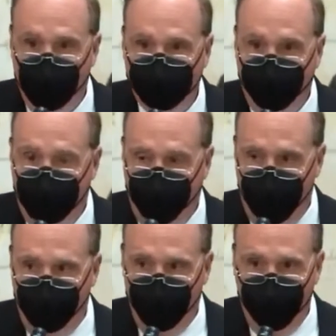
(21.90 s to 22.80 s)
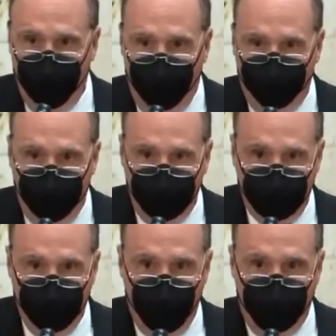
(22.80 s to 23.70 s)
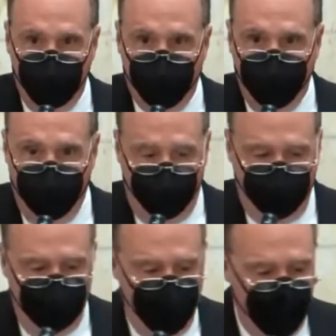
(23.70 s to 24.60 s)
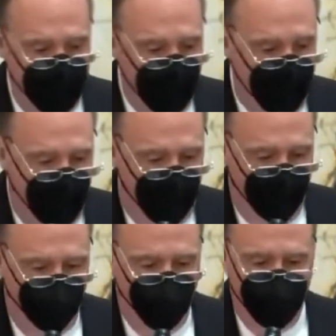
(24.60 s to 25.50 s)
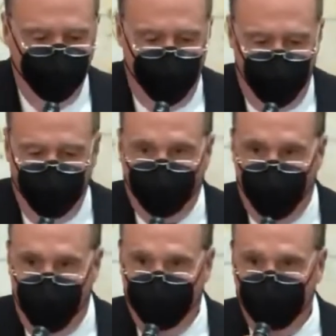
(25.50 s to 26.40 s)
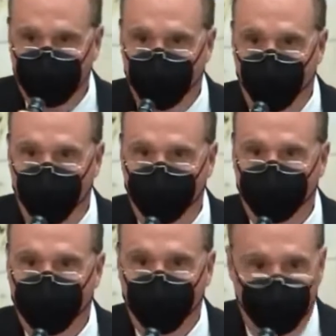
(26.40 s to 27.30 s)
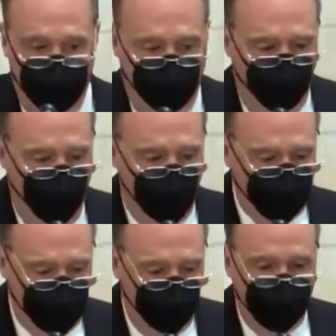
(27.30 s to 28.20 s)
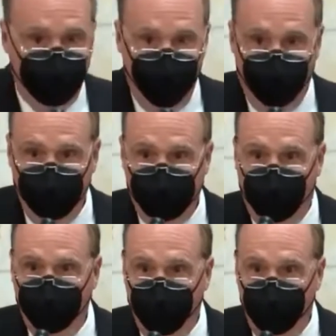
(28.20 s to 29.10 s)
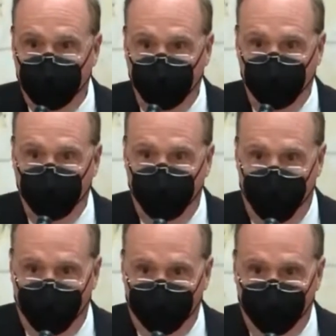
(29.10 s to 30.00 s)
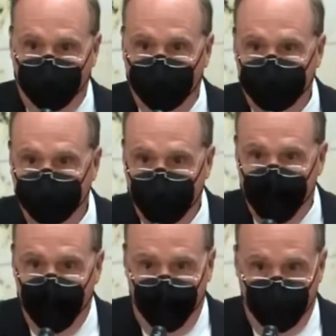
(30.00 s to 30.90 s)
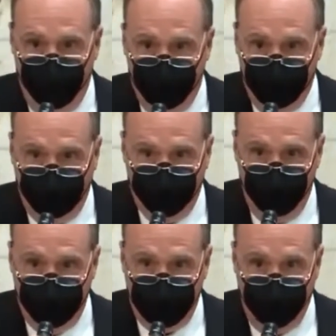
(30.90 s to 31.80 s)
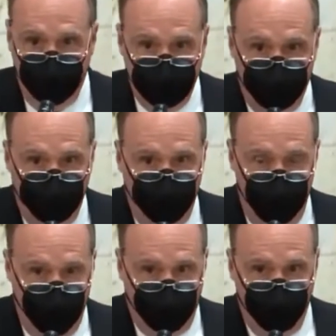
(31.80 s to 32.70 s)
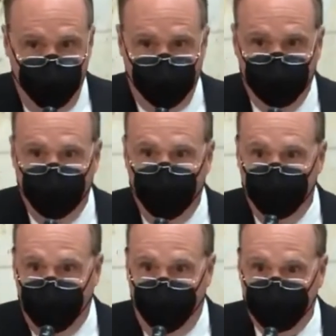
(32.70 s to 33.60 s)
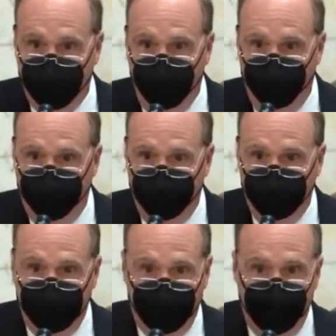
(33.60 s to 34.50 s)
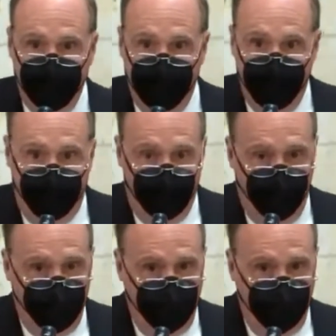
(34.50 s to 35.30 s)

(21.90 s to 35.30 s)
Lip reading: of a problem that we have in eastern Baltimore County. We have had problems with raw sewage being dumped into Back River and other tributaries, Bear Creek, Patapsco River, a